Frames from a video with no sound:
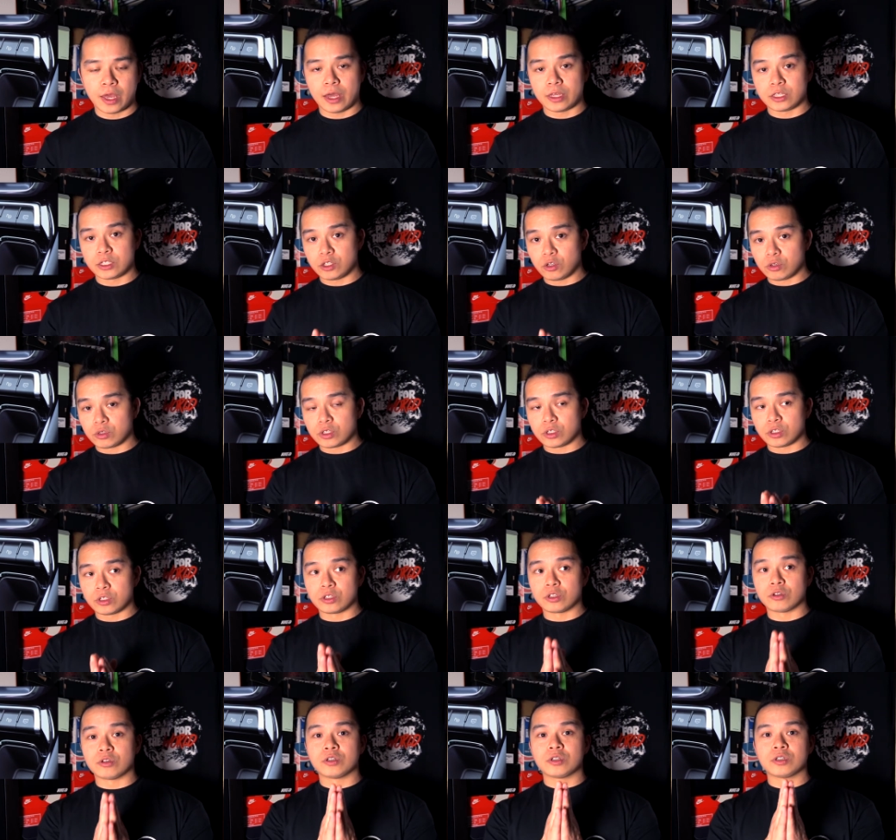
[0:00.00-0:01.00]
0
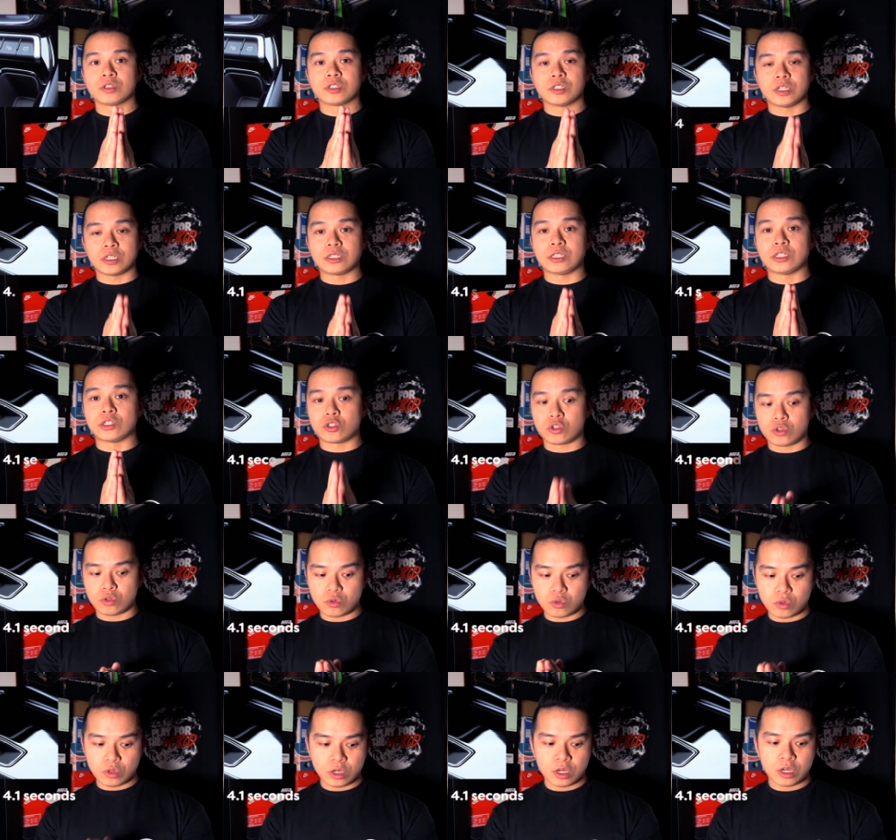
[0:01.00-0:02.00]
to
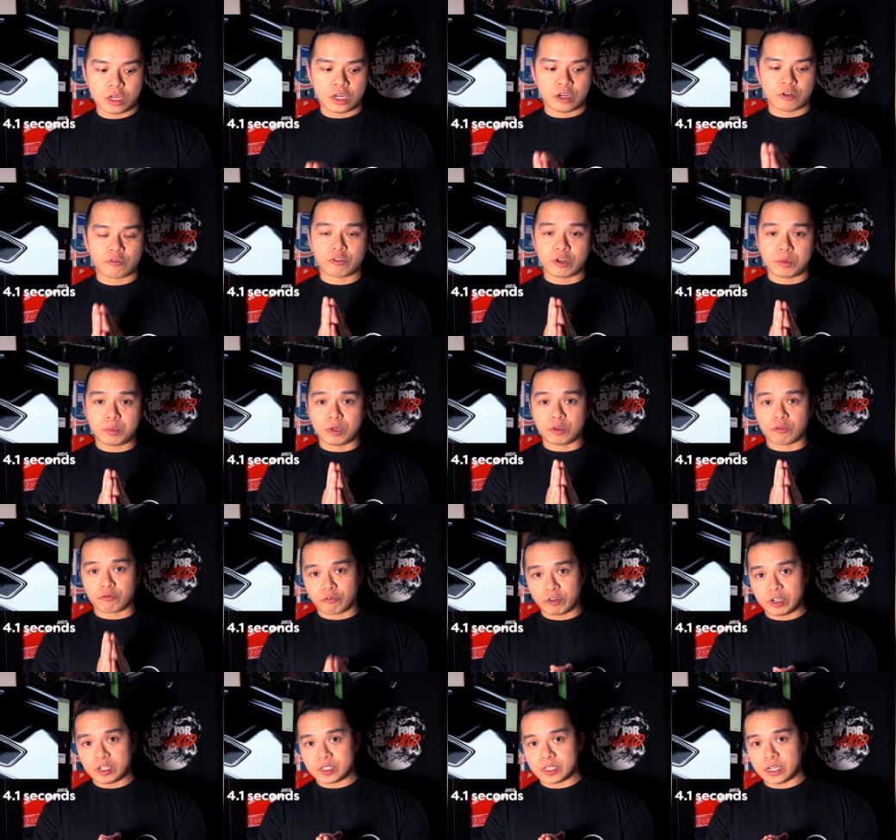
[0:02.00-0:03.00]
62,
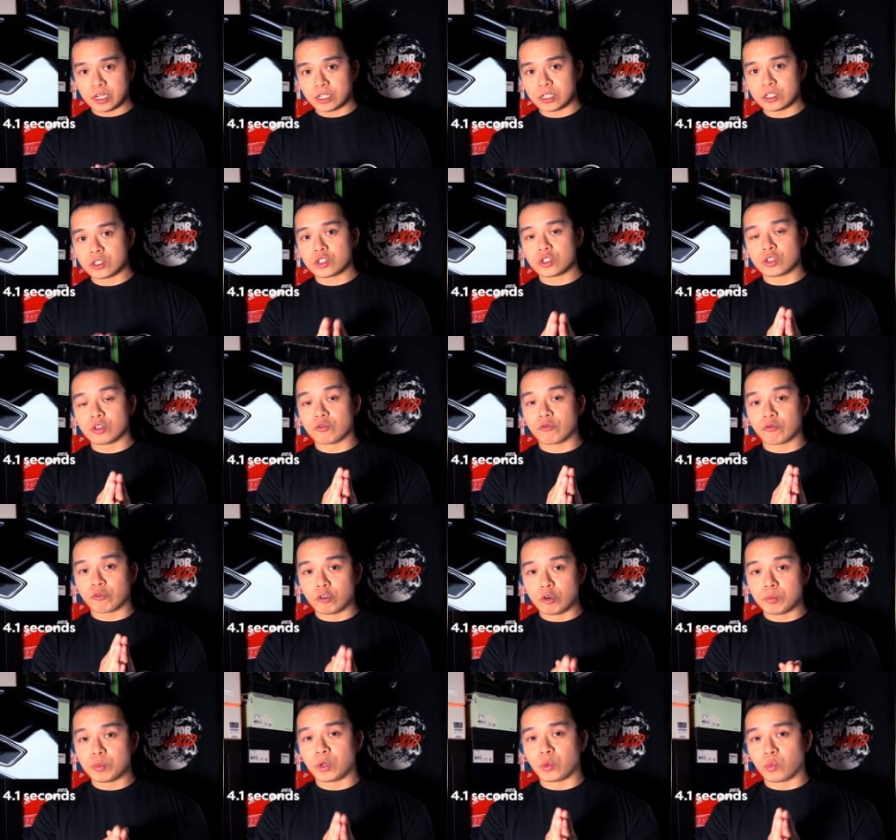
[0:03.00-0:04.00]
3.3 seconds to
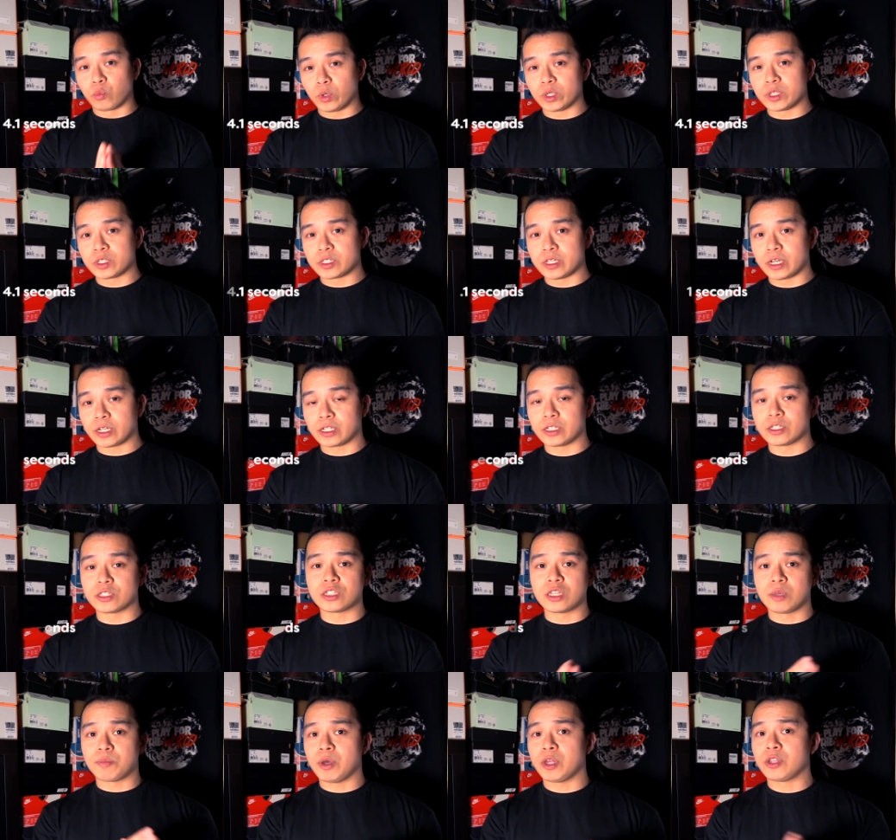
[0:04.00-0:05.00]
4.1 seconds
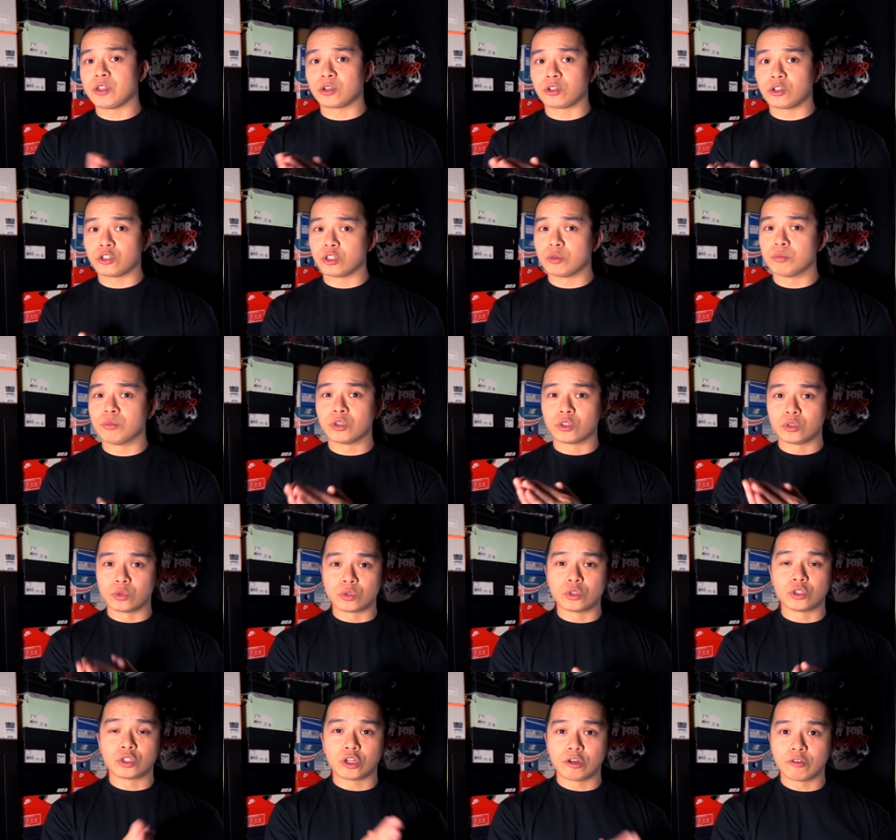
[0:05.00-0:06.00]
depending on the model
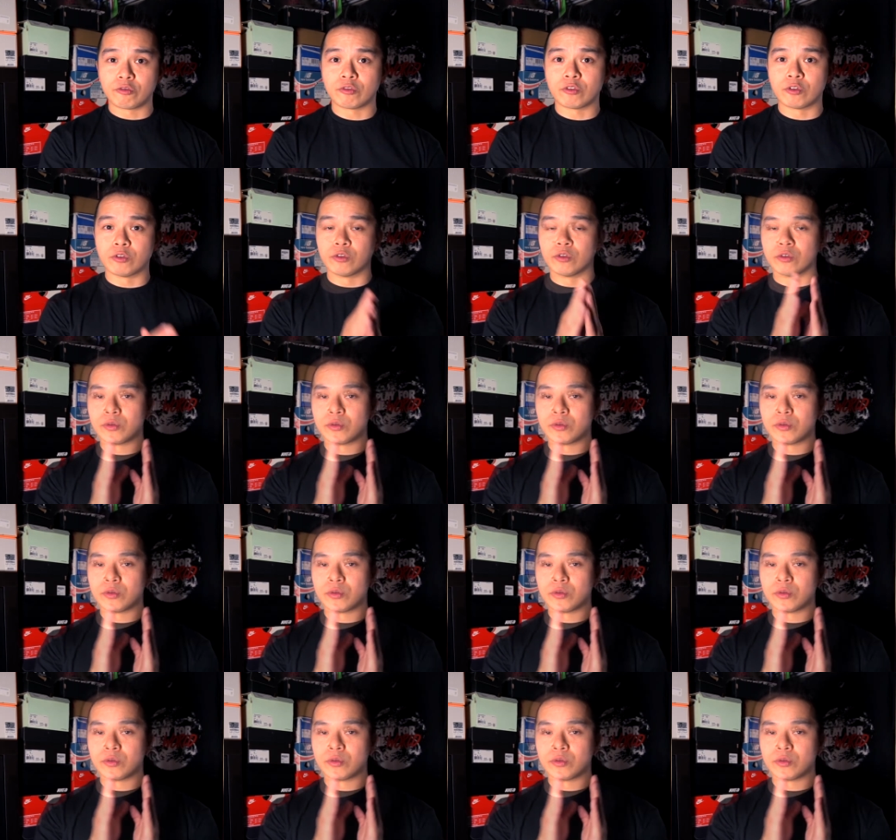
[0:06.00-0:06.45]
you go for.